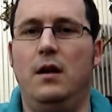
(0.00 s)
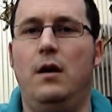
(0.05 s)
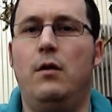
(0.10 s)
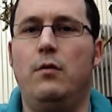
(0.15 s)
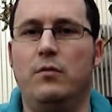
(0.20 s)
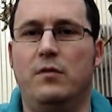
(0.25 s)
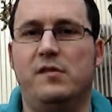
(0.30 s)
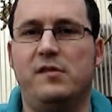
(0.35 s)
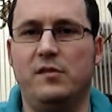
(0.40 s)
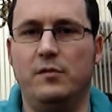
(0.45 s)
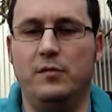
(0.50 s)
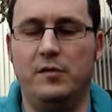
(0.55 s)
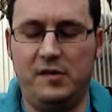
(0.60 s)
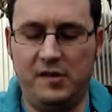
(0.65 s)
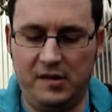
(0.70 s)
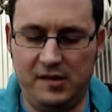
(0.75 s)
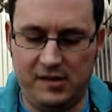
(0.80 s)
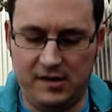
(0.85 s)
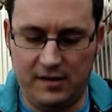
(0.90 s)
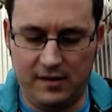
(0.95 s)
old
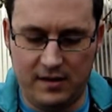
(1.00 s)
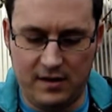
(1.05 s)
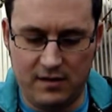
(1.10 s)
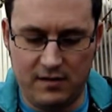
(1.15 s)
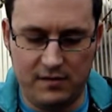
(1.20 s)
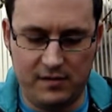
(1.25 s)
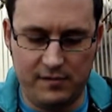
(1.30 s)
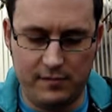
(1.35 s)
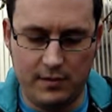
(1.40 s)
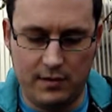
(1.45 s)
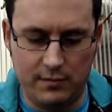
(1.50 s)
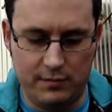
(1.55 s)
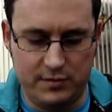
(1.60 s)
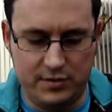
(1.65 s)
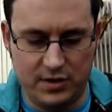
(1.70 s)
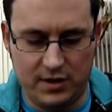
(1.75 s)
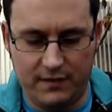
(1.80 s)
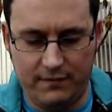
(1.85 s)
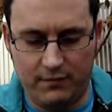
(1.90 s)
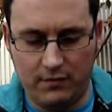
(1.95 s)
sauces in there as well,
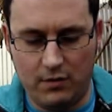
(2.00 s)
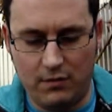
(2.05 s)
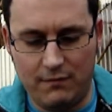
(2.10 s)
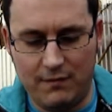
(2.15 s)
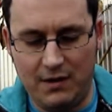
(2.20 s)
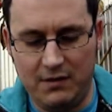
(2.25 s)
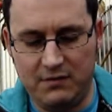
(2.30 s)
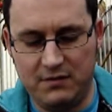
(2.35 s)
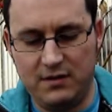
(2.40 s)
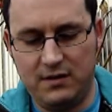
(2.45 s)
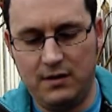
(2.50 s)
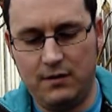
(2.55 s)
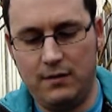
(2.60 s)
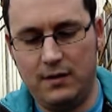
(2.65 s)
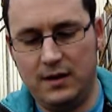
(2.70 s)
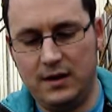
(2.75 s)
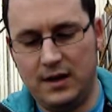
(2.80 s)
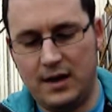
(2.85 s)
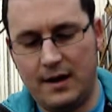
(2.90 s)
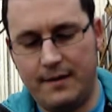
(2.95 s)
which I haven't got around to
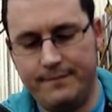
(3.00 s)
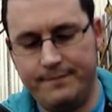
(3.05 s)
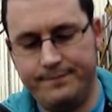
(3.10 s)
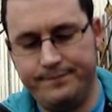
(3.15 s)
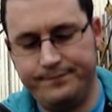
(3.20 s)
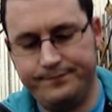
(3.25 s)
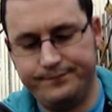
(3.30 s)
doing yet.